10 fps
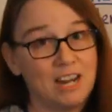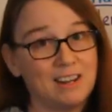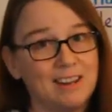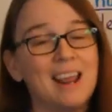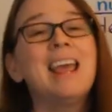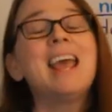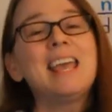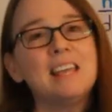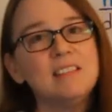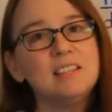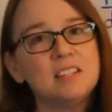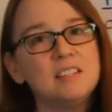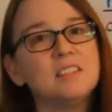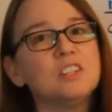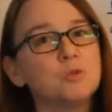shaded? In
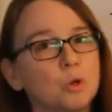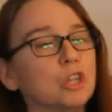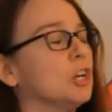this instance,